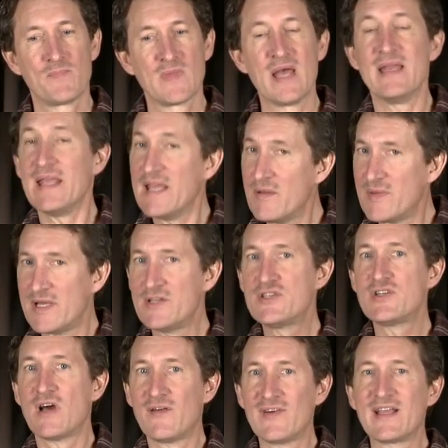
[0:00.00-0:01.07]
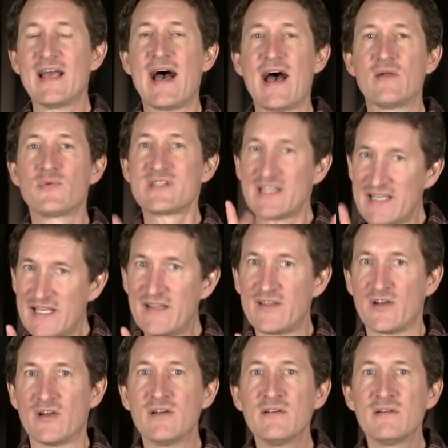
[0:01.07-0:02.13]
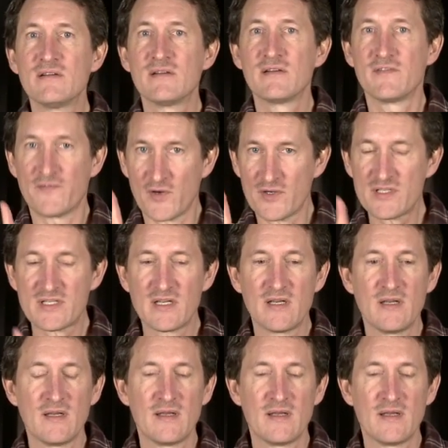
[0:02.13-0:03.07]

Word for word: An image of a god was either, first,